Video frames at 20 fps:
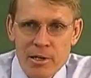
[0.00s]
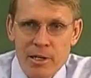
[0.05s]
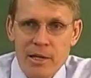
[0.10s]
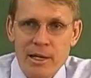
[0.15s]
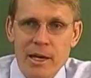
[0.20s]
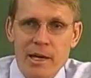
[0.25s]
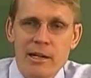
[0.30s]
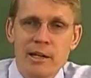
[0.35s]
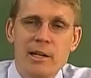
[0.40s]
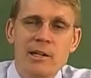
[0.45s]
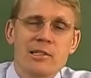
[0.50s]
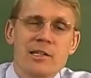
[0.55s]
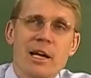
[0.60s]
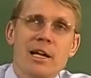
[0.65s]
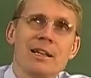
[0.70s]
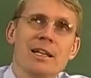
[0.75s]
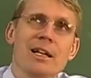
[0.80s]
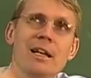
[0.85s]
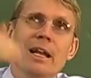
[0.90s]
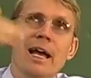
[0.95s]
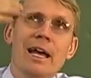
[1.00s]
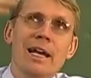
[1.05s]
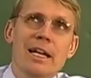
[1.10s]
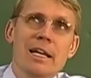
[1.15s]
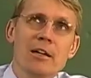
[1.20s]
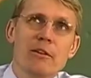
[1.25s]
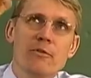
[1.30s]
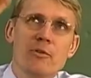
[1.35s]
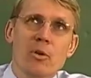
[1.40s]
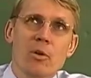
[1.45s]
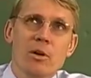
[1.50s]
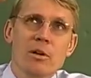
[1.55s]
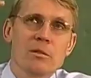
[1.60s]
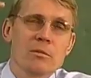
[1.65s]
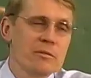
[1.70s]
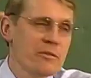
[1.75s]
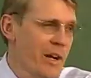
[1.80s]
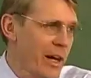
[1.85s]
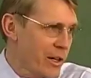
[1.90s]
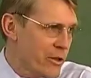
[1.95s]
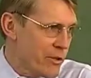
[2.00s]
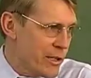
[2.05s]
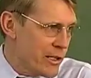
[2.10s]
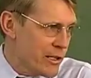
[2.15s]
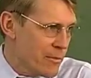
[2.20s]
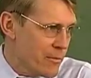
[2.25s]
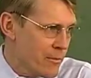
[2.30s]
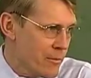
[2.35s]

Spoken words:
He had to design the lighting for factories.